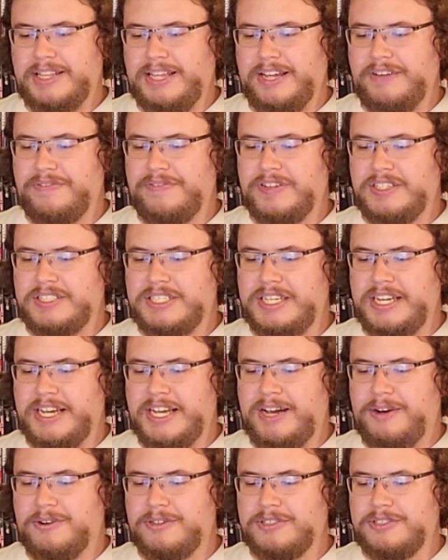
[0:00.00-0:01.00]
Like Visiting
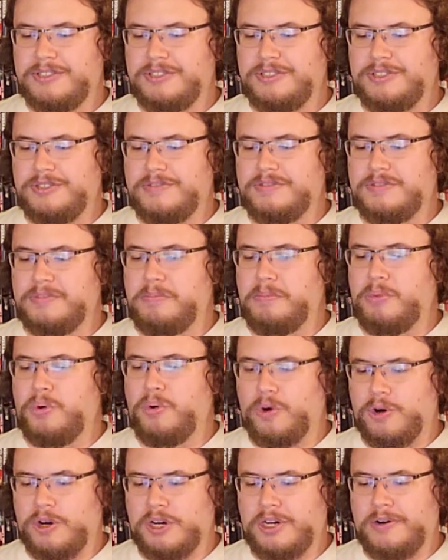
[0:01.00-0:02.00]
Hours deserves
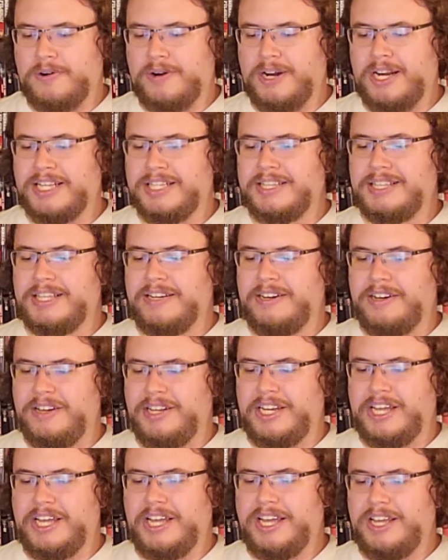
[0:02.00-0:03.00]
more credit than
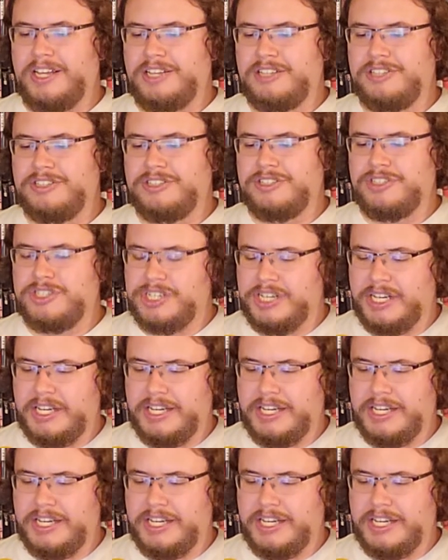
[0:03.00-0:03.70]
Unhinged.